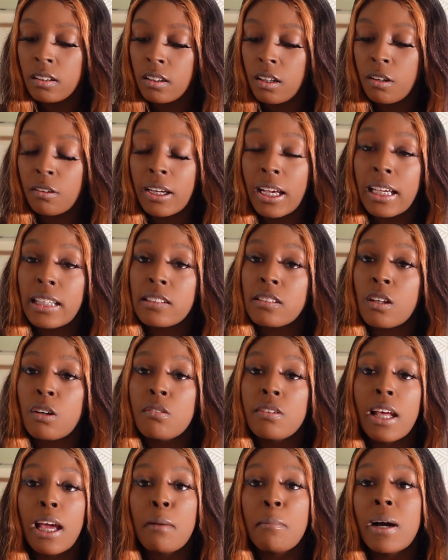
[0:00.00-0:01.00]
Okay, so
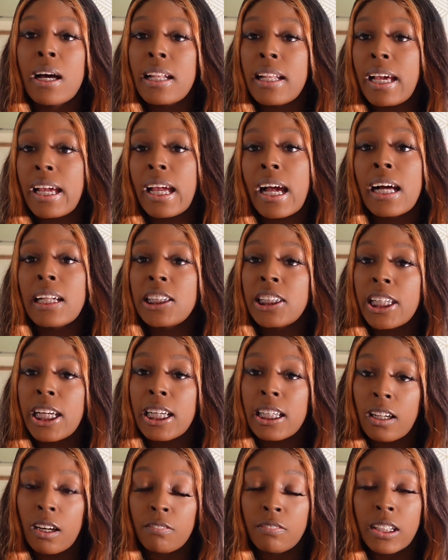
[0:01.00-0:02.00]
day by day I
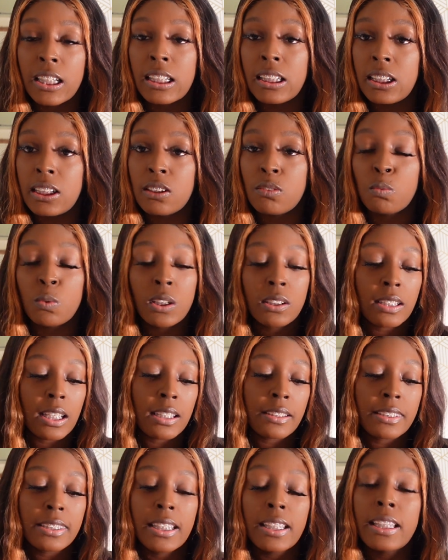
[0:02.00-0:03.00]
checked off that list. Once
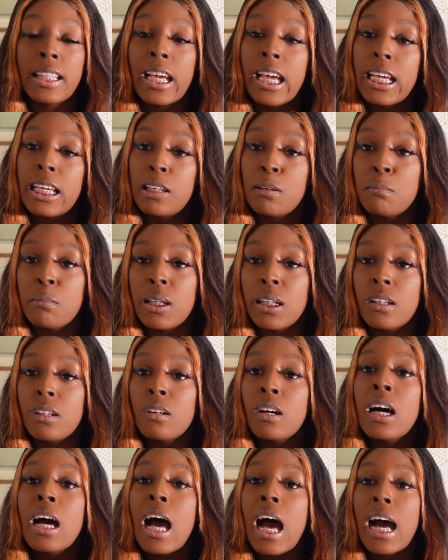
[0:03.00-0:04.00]
I sent that
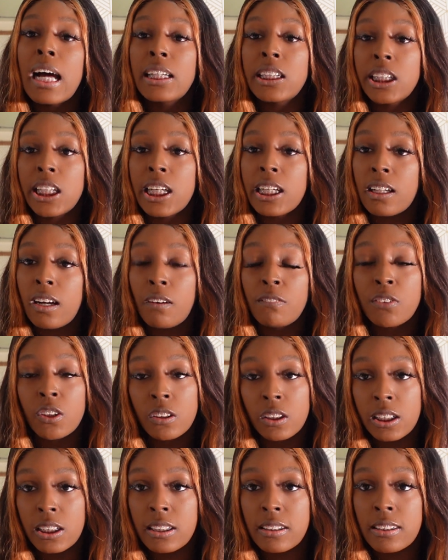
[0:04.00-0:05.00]
email, I checked off the
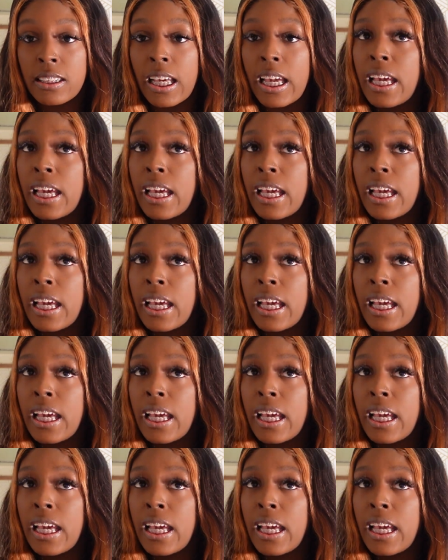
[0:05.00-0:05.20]
list.